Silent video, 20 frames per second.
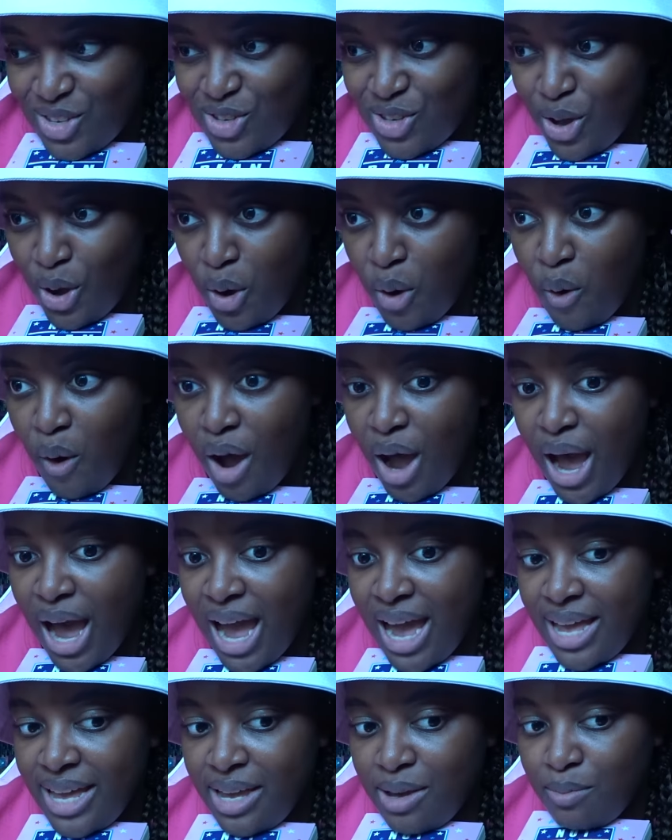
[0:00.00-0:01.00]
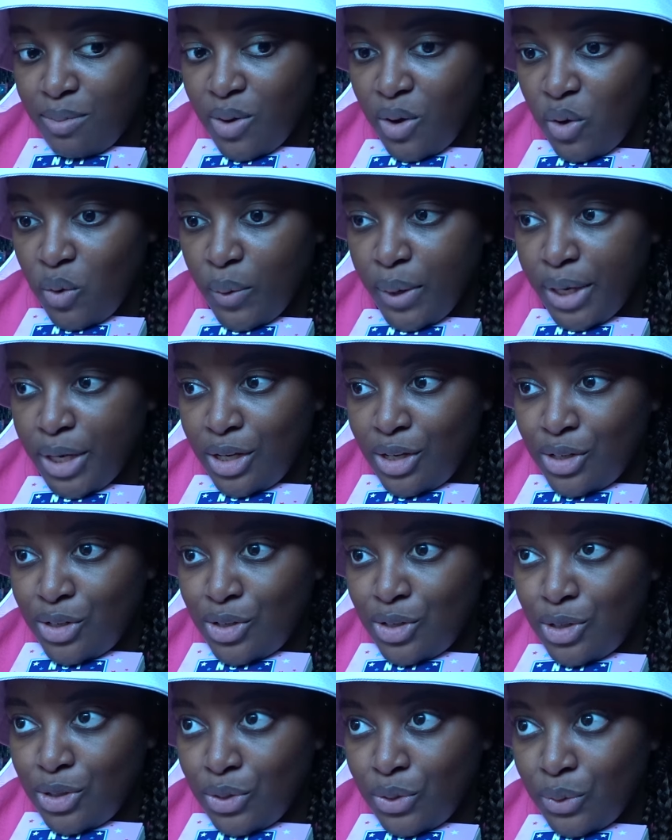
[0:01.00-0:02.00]
So I am going
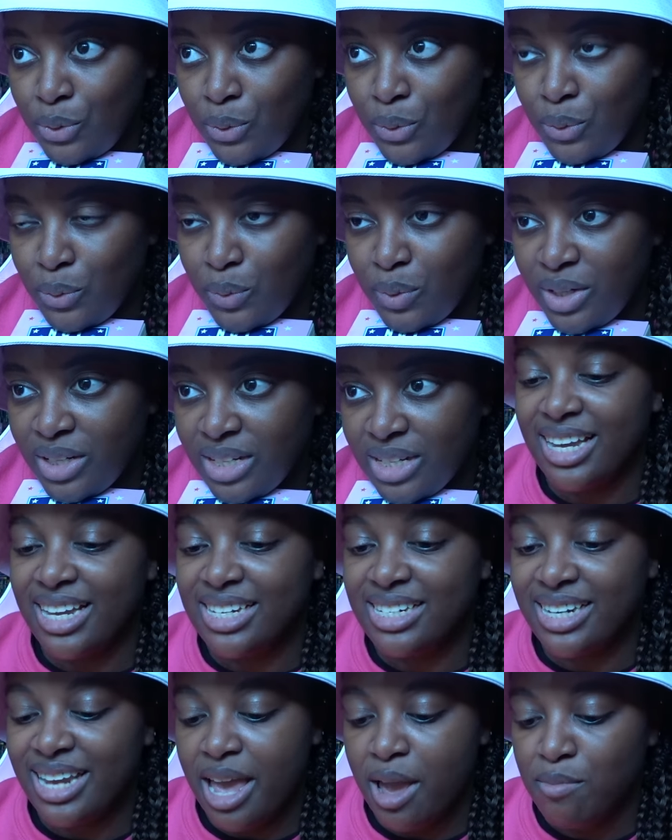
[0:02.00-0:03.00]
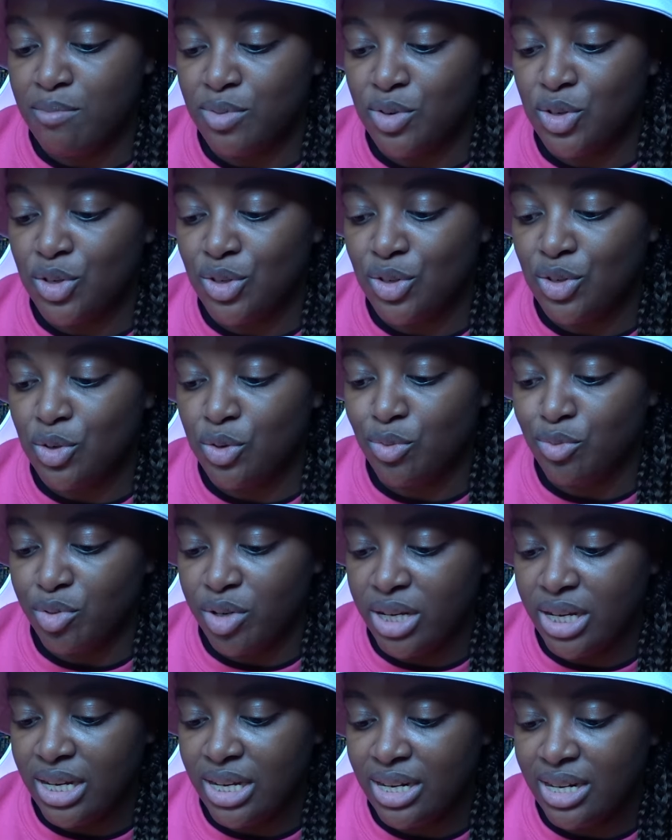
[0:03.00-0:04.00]
to attempt to
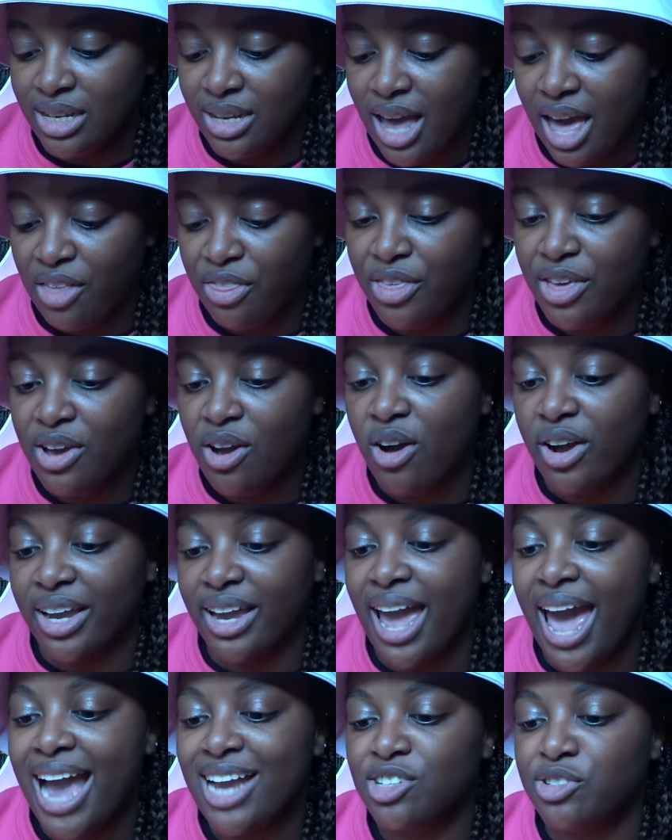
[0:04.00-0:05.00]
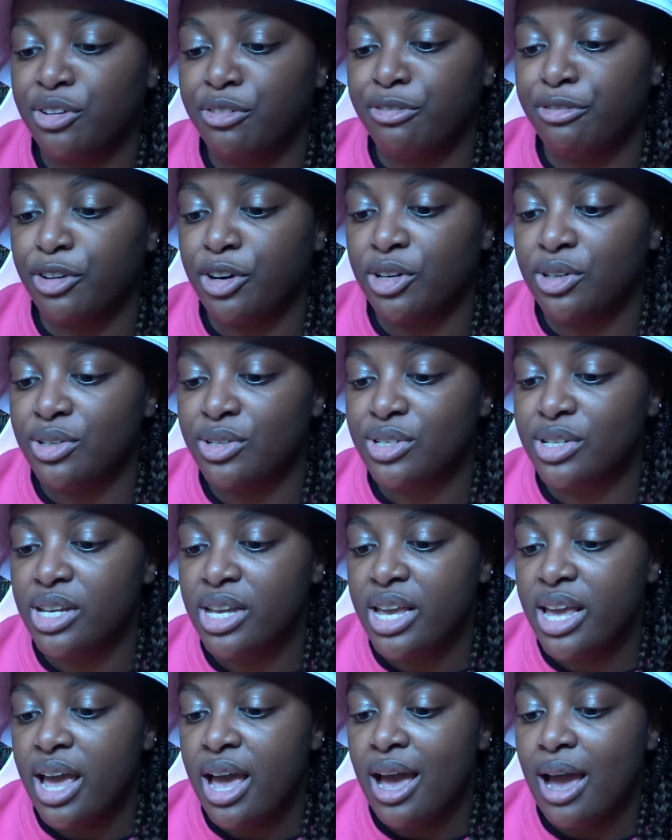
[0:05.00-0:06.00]
read. I think, okay, actually first,
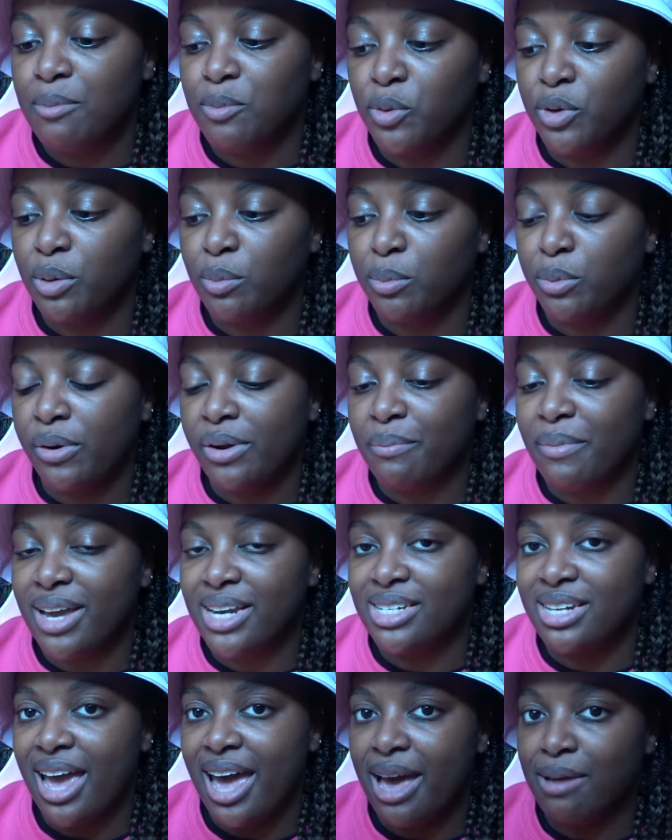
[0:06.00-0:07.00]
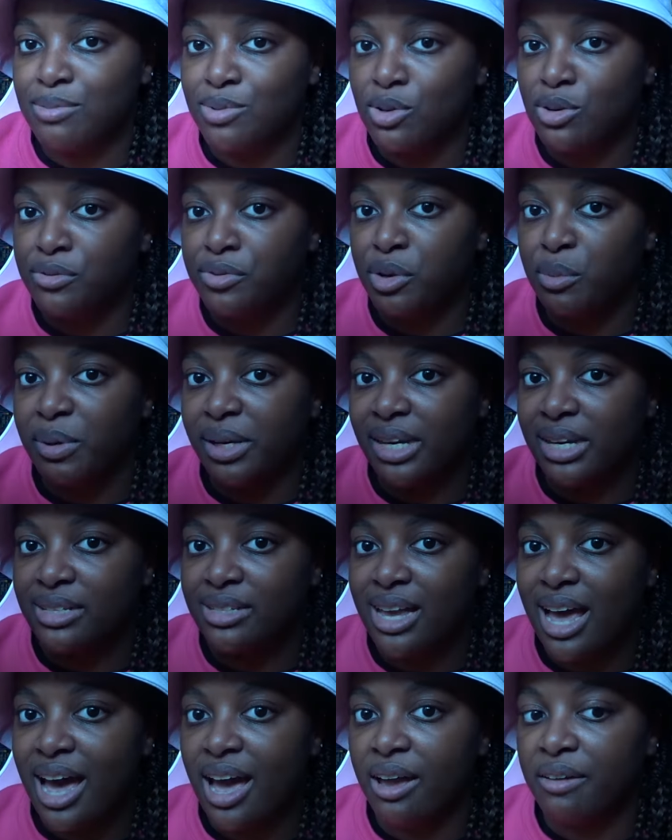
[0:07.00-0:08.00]
I'm gonna bring my tabs over
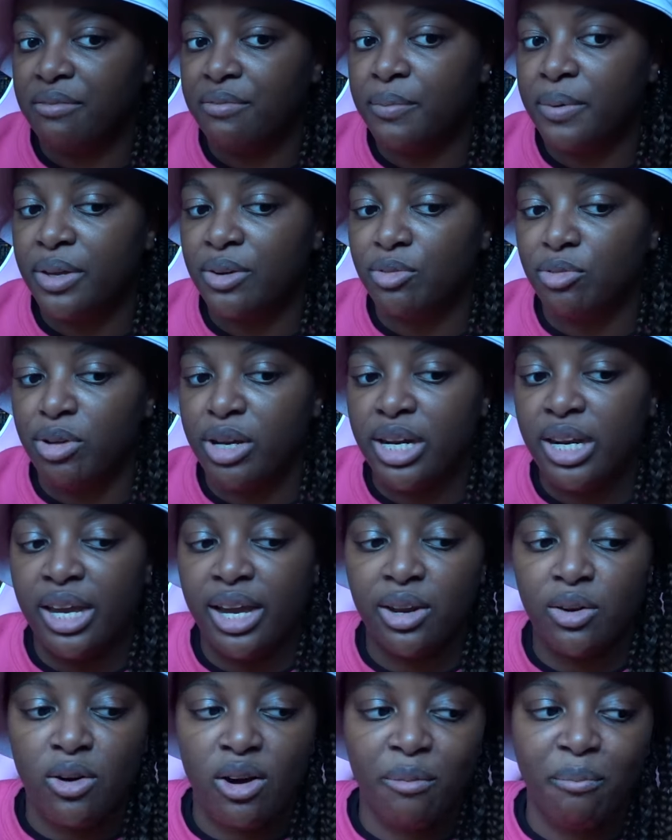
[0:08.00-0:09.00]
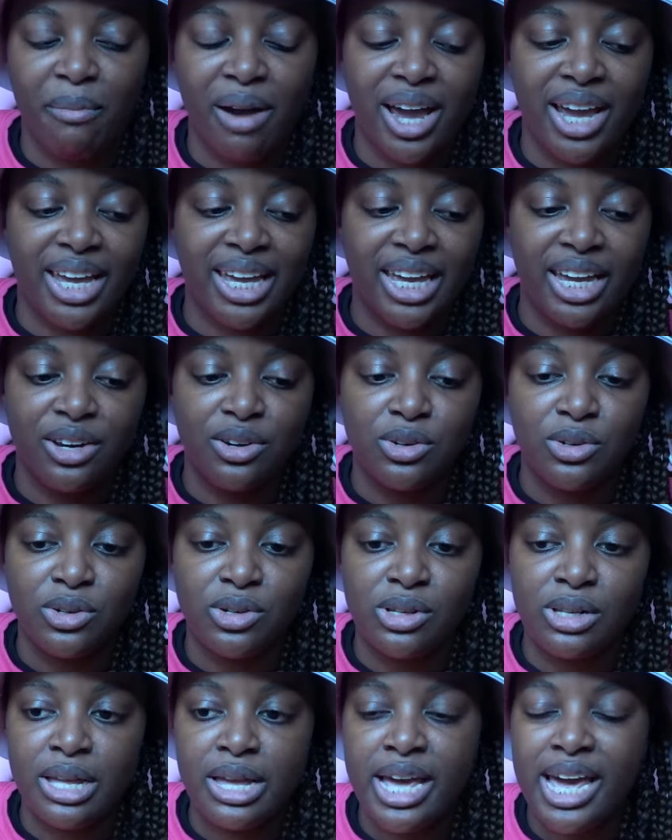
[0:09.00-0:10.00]
because I've been reading it on my
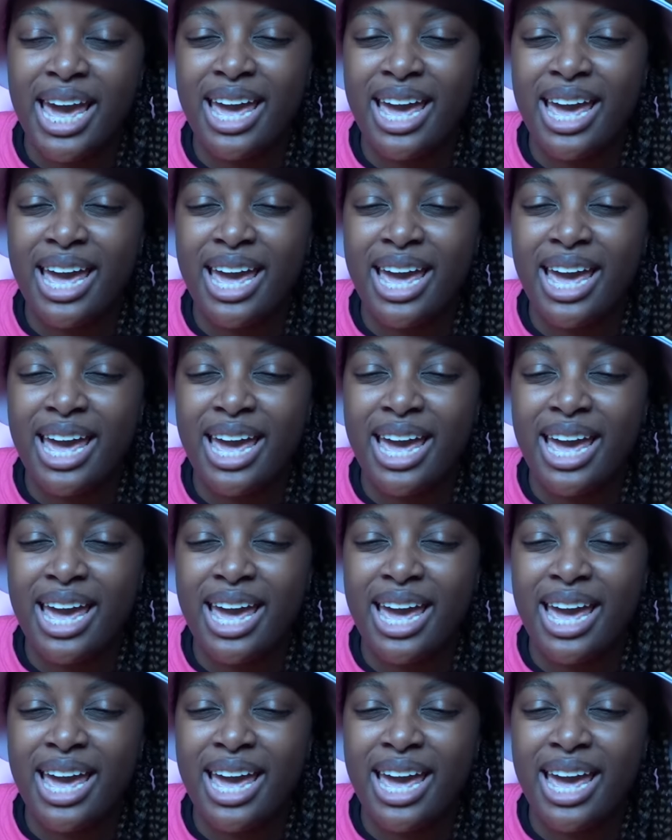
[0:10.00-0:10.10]
Kindle.